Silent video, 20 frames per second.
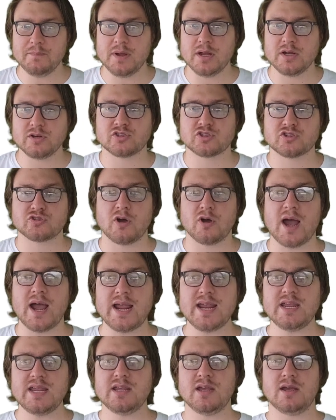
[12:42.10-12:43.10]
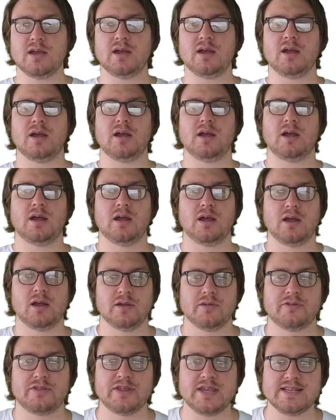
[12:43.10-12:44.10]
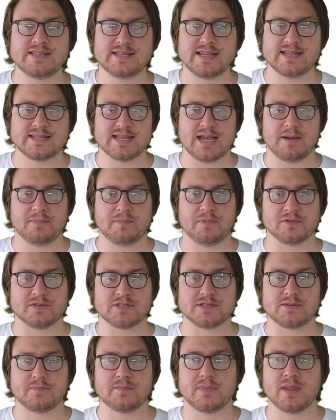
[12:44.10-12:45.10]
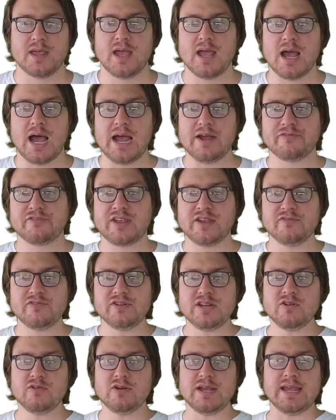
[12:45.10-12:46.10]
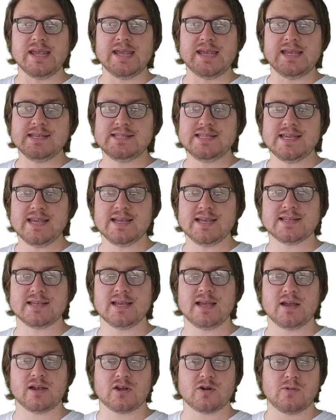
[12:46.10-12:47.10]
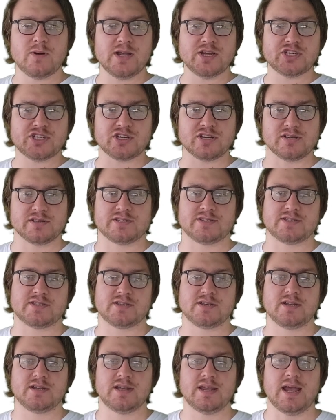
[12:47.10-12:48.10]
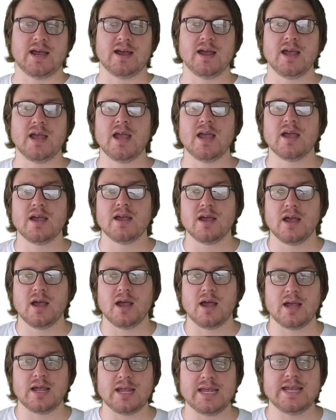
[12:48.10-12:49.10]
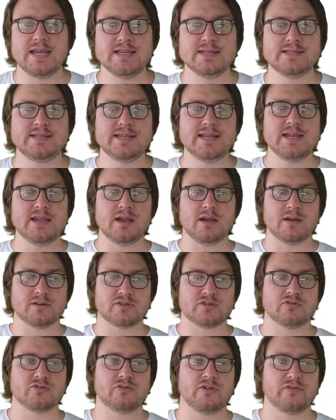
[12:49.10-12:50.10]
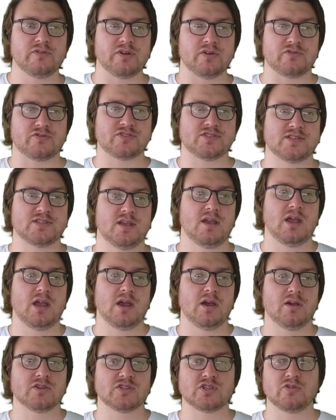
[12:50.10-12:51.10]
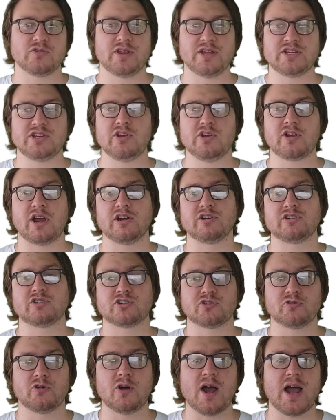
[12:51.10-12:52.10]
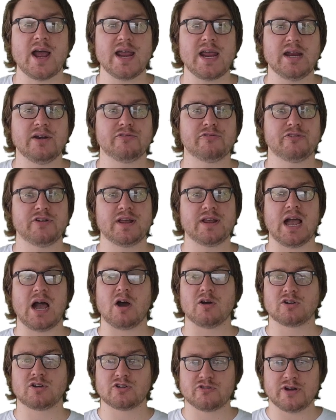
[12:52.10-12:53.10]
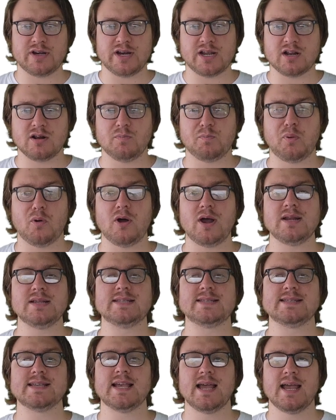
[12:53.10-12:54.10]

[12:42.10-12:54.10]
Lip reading: try these examples. I've given you easy questions, yeah? Easy derivatives, so that you can try and figure out critical points,